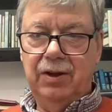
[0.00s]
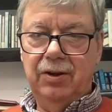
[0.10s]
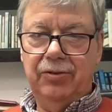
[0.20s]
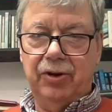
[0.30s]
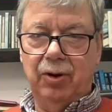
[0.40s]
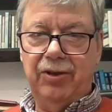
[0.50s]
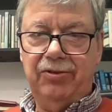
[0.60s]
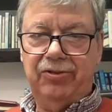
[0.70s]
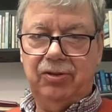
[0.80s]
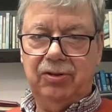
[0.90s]
So
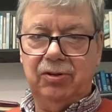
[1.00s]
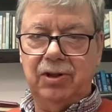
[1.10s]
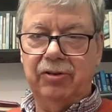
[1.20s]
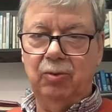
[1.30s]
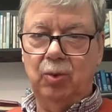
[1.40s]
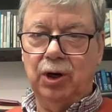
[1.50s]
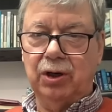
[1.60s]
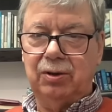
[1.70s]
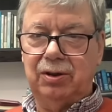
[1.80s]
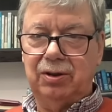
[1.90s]
this doesn't
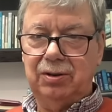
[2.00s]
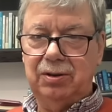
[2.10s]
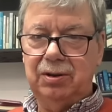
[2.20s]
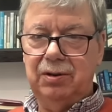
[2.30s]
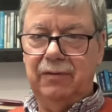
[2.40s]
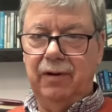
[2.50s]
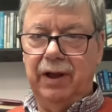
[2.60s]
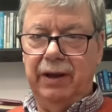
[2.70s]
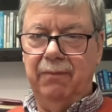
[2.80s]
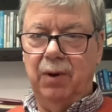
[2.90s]
work
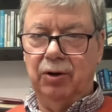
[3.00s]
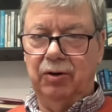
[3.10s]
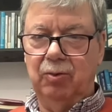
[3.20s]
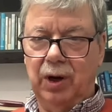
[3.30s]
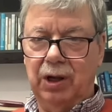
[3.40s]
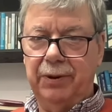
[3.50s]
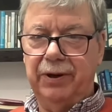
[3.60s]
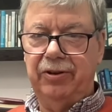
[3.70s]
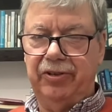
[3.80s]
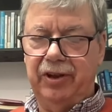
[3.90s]
in MOND well
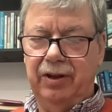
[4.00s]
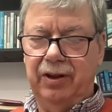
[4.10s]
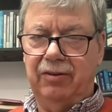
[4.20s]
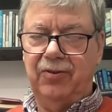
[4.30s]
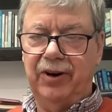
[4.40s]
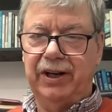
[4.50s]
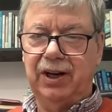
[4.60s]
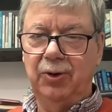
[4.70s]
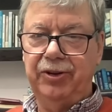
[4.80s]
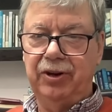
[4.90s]
because it's very
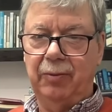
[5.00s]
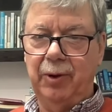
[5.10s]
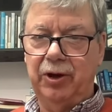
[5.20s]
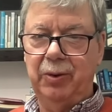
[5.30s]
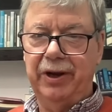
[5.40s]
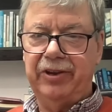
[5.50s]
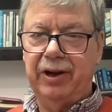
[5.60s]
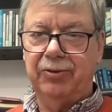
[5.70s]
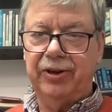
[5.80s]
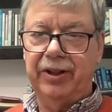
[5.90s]
close into the Milky Way. It's
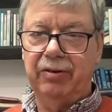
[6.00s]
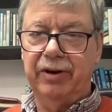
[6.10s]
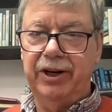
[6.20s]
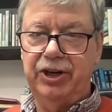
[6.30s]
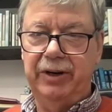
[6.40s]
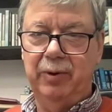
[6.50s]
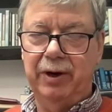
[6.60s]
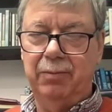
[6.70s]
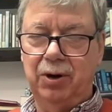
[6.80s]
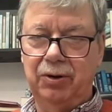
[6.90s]
outside the regime
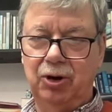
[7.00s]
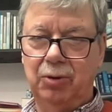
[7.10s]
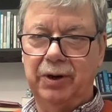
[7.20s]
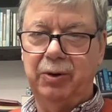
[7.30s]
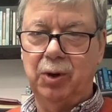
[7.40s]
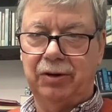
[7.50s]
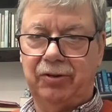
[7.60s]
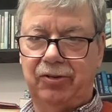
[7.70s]
where MOND normally works.